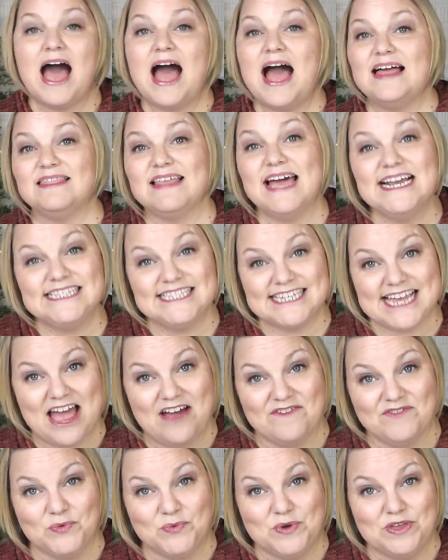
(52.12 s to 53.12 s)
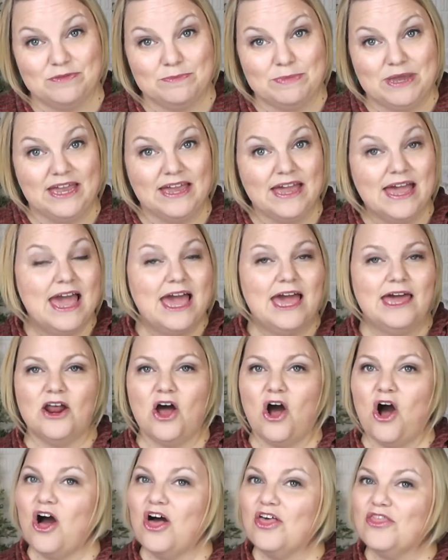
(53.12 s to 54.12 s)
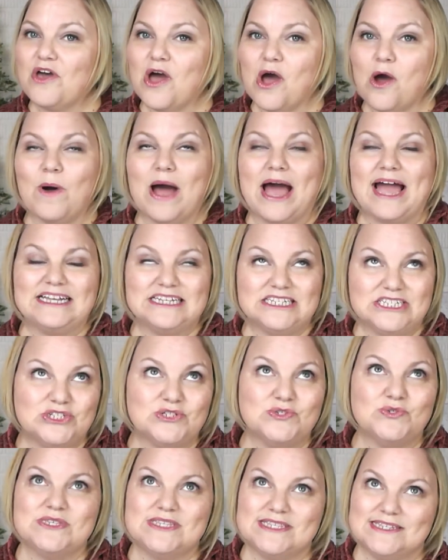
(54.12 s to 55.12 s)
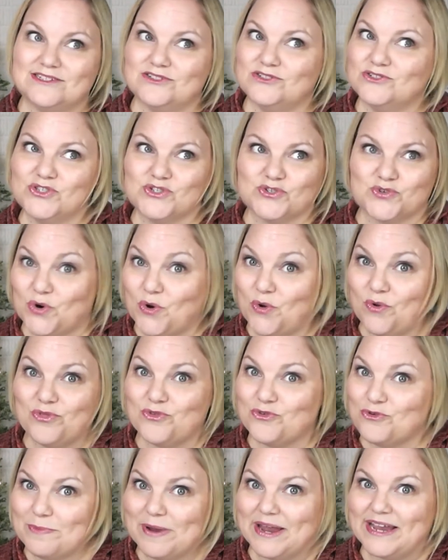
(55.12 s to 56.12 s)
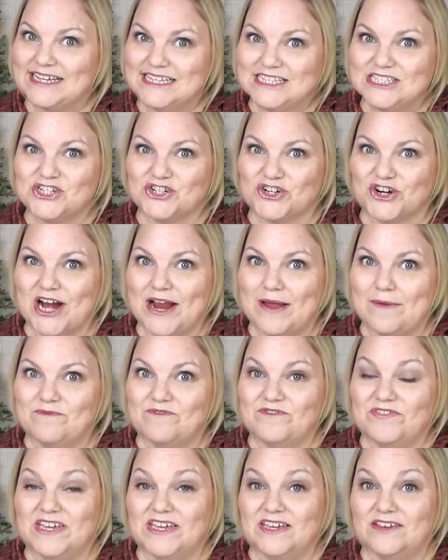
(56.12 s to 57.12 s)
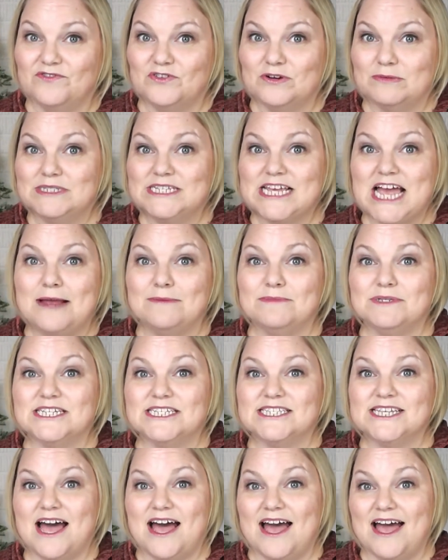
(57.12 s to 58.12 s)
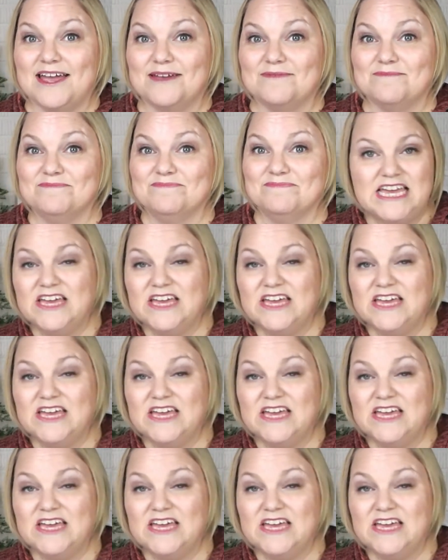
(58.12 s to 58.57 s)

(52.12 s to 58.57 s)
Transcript: I like to have it with me, and although I do still scroll through my Instagram feed from time to time,